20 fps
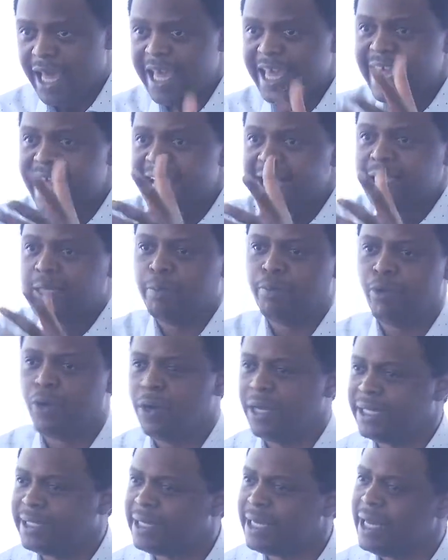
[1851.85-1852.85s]
Here's the
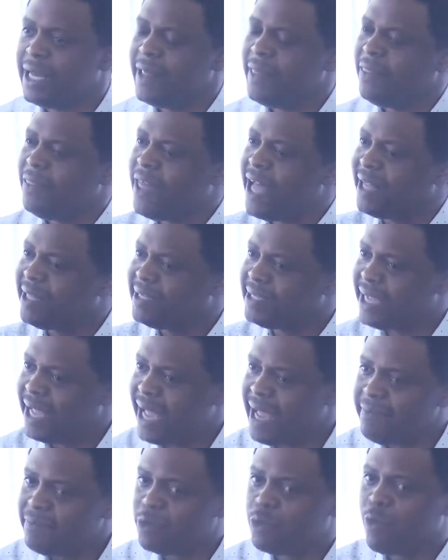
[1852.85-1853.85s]
point. There are
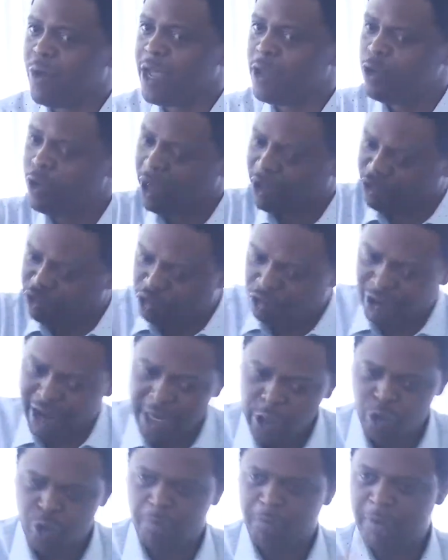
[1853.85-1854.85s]
times when you are
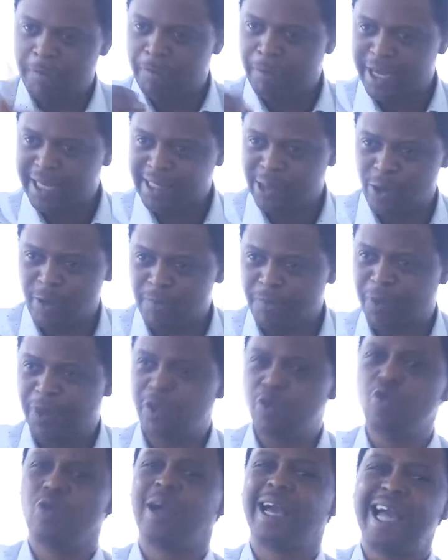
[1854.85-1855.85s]
trying to prepare
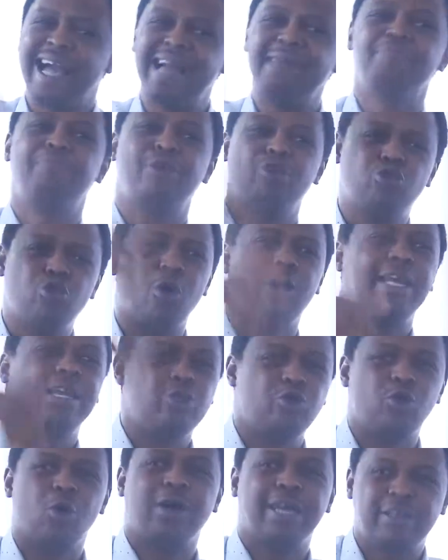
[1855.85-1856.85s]
something, you can't be
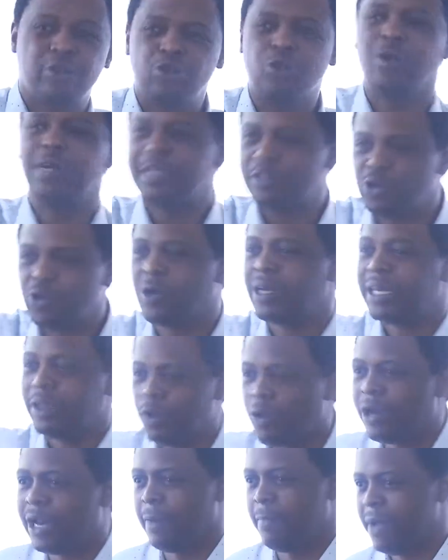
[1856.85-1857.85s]
talking
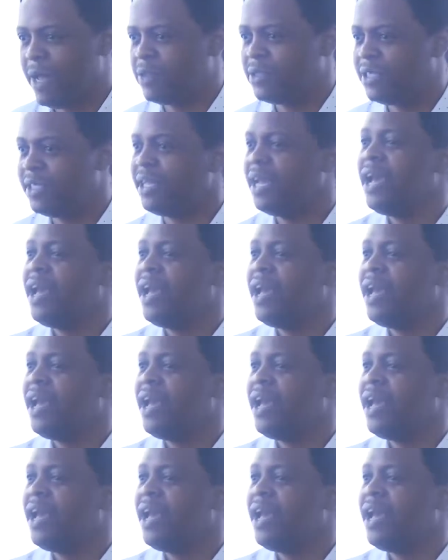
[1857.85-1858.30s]
all about it.